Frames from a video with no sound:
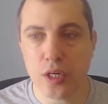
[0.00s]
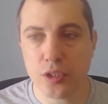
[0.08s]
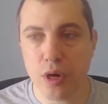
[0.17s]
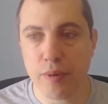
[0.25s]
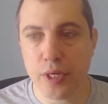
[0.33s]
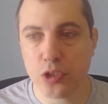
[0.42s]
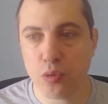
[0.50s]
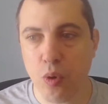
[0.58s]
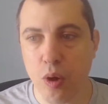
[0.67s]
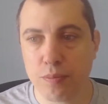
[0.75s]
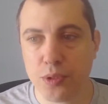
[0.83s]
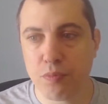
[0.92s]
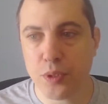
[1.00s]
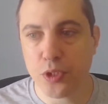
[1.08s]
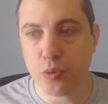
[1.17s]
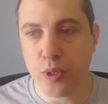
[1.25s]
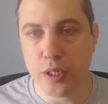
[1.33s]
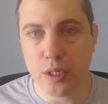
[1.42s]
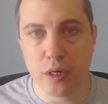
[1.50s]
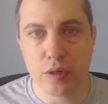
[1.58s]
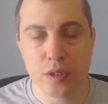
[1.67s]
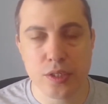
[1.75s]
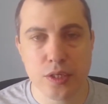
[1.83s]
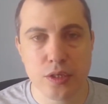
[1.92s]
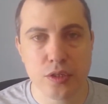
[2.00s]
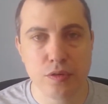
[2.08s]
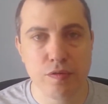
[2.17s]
atomic swaps between currencies.